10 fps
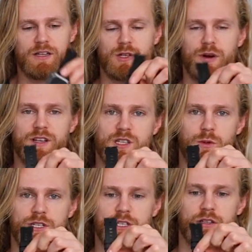so I
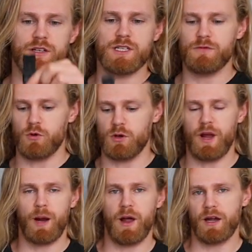switched to this for
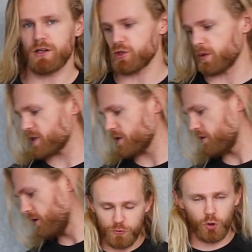backpacking
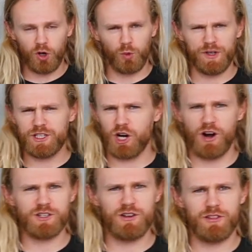trips. For
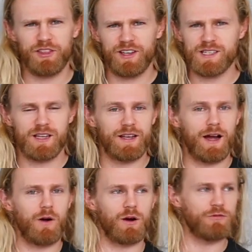recharging things like
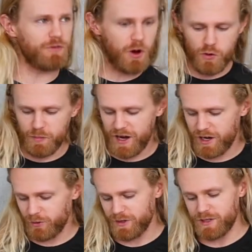our phone
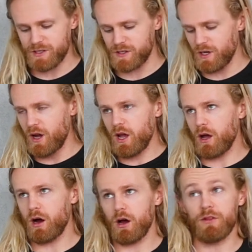batteries,
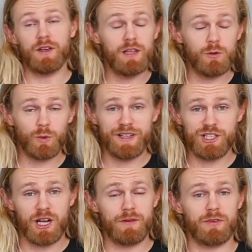the
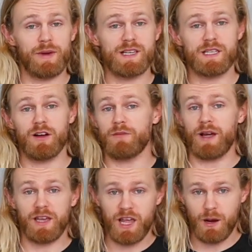InReach, and for myself,
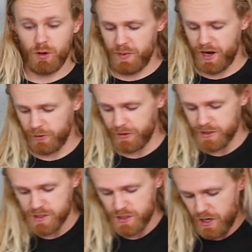my camera
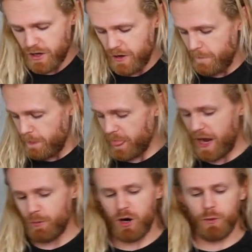batteries,
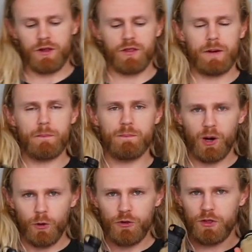I brought with
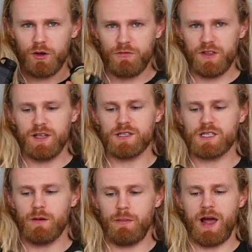both of
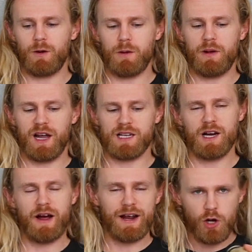these battery packs.
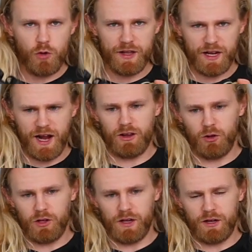Now I know they kind of
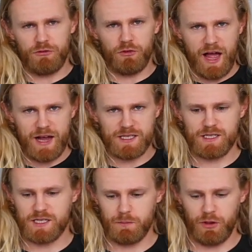look like
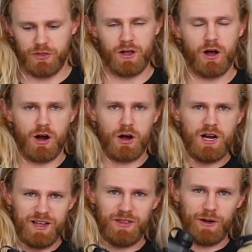flasks, but they
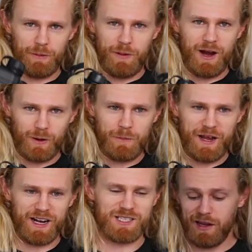are they're battery
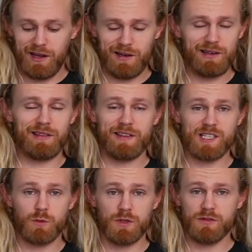packs, and
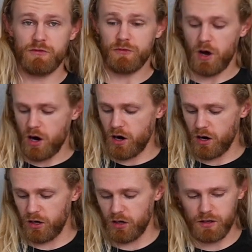this was
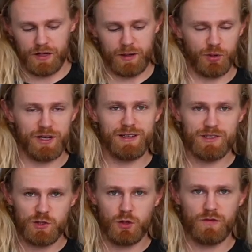like bringing
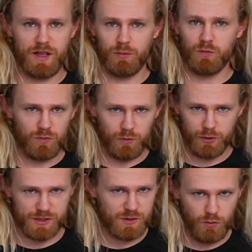2 of them
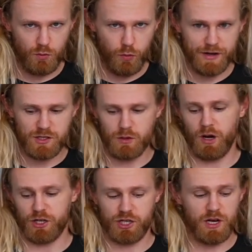was way too
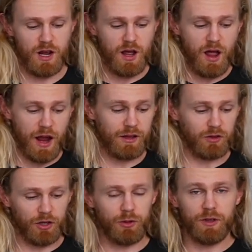much. I
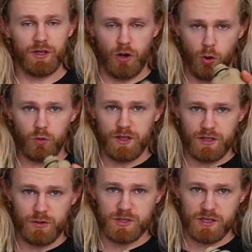literally only
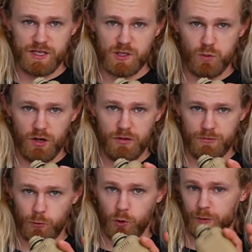use this one
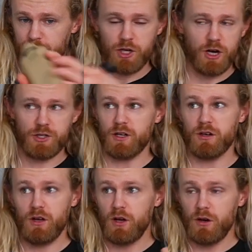for
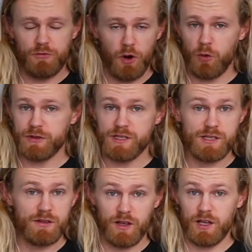recharging
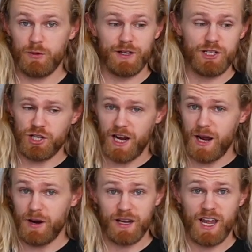phones, the InReach,
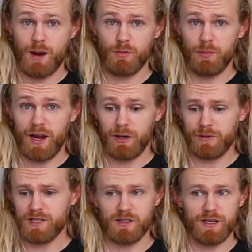and my camera
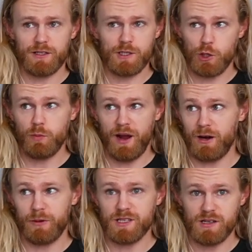batteries, like 2
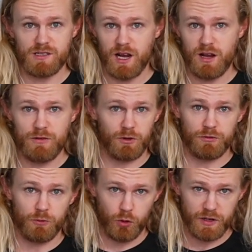batteries a day for
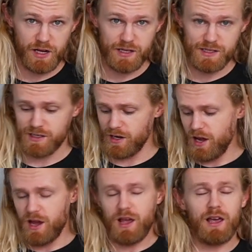4 days.
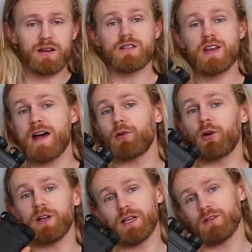and
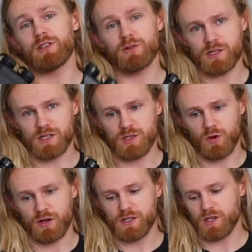never even used this
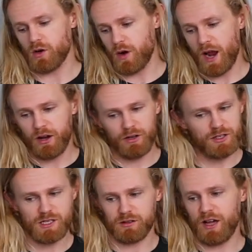one. So I could have
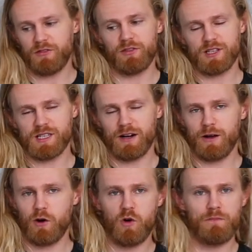just left this at
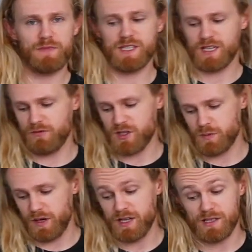home, saved the
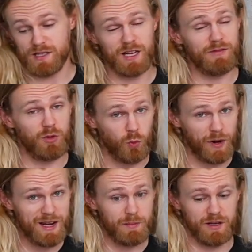space and saved the
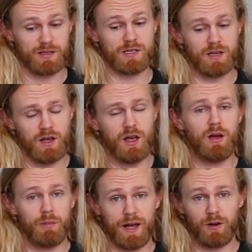weight, because
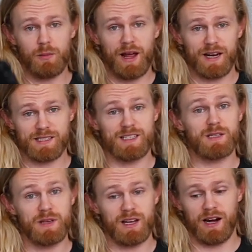battery packs get
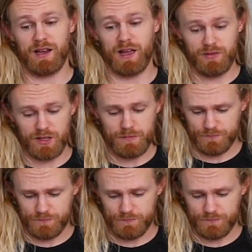to be kind of heavy.